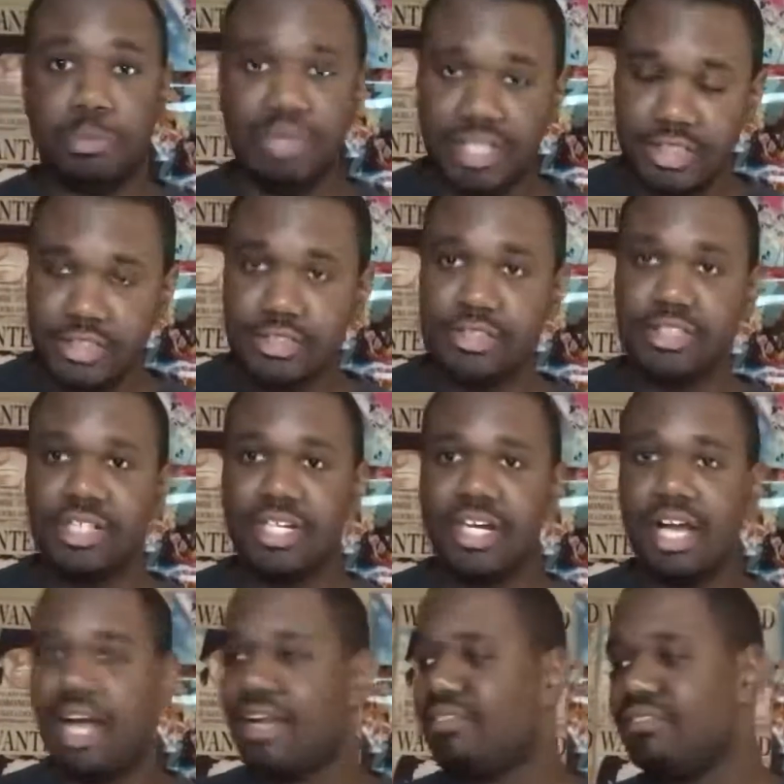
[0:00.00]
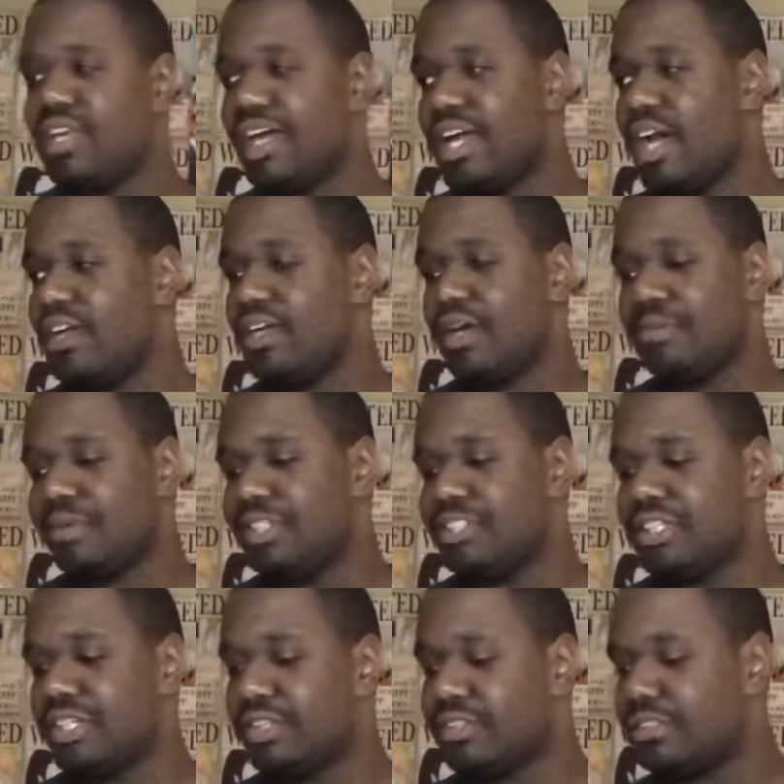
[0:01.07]
much. I don't like how they
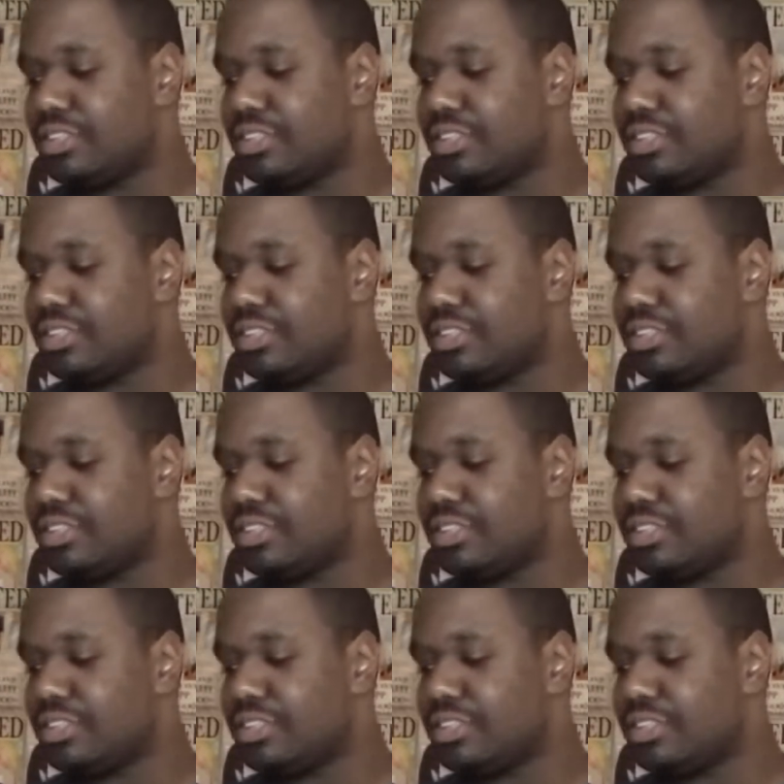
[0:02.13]
appreciate her.